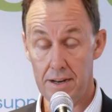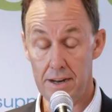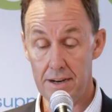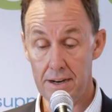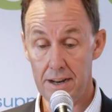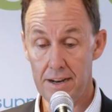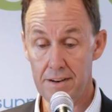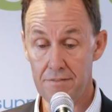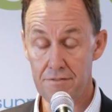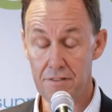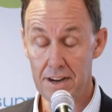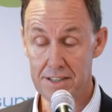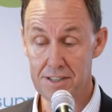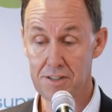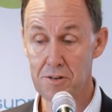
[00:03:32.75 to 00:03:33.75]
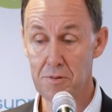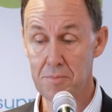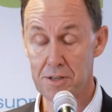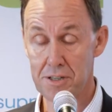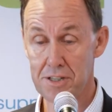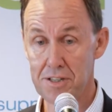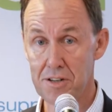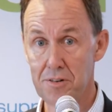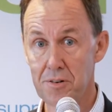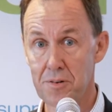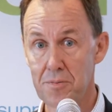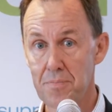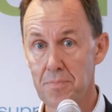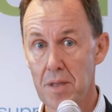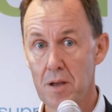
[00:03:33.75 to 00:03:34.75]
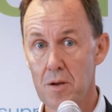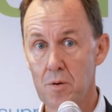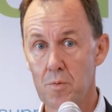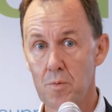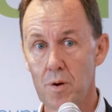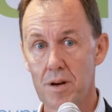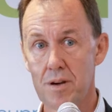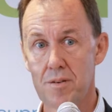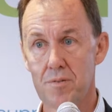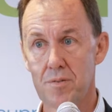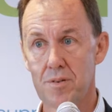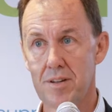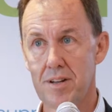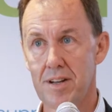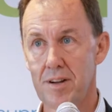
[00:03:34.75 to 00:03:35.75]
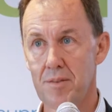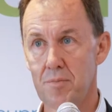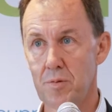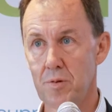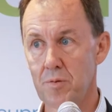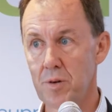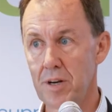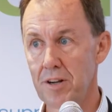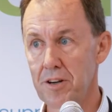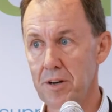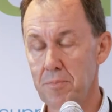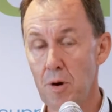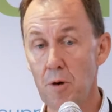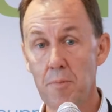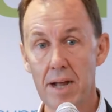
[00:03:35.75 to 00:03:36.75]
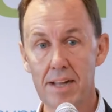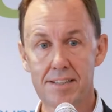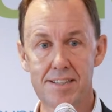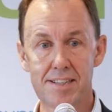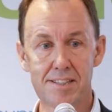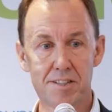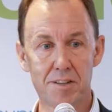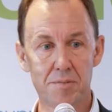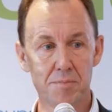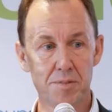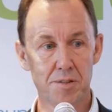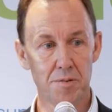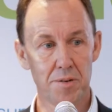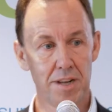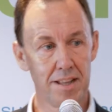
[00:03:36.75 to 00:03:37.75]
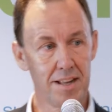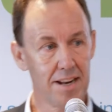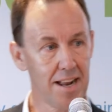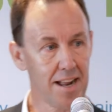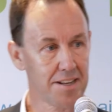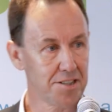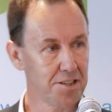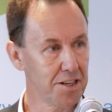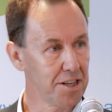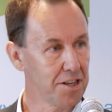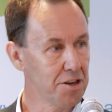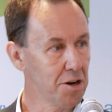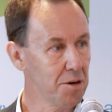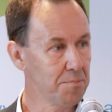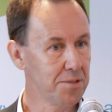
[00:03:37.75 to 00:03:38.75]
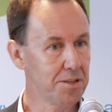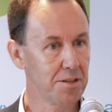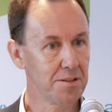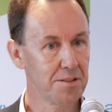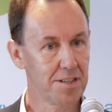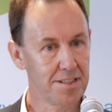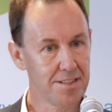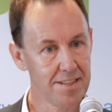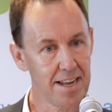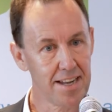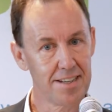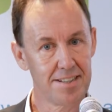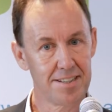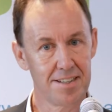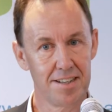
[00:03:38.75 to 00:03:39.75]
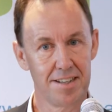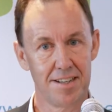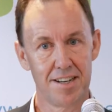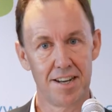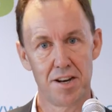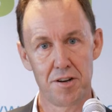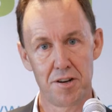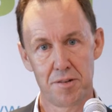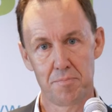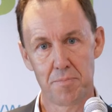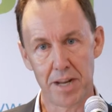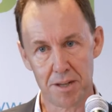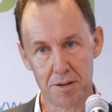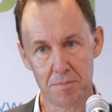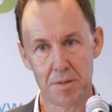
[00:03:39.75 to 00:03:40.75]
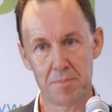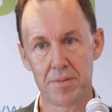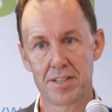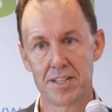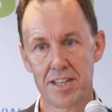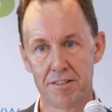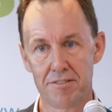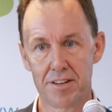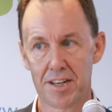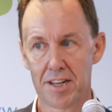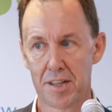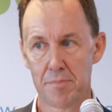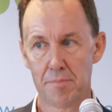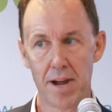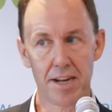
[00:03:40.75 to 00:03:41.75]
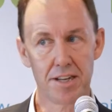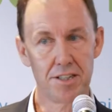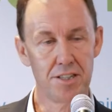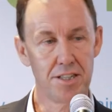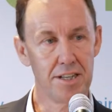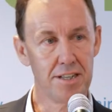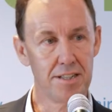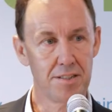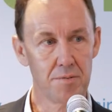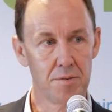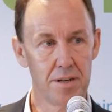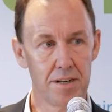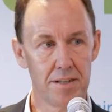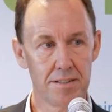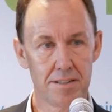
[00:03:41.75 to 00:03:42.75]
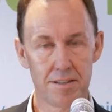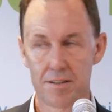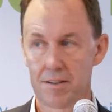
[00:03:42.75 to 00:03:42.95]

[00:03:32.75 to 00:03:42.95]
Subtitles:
In fact, so much so, we're looking at mobile systems where they'll actually come to sites and pick up the material and the packaging as well.